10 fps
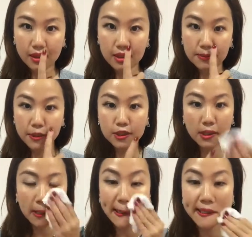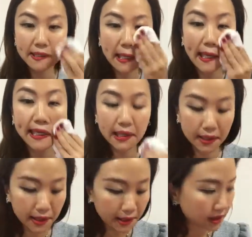Expression lines. Hi,
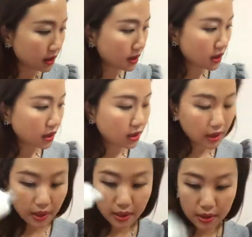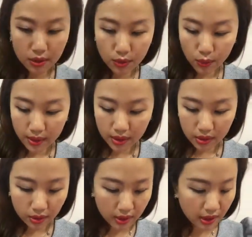kid. Okay, so one is
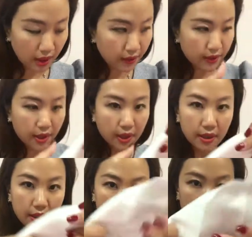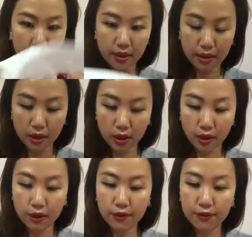not enough. I'll take another
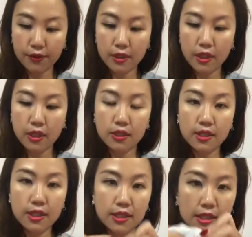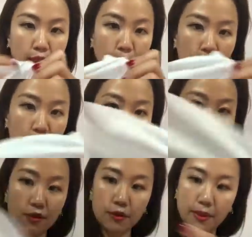cloth. So this is a disposable
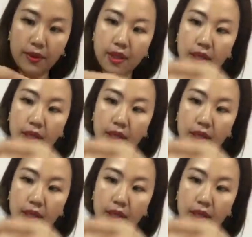cloth from Mary